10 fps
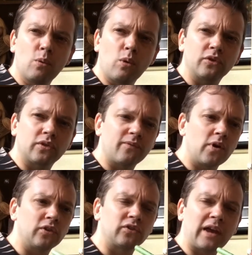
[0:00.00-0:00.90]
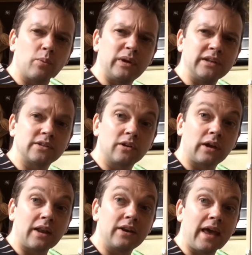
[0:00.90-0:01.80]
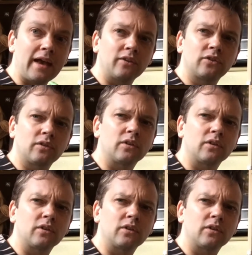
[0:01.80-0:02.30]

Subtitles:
What's the first sound we need to look at next?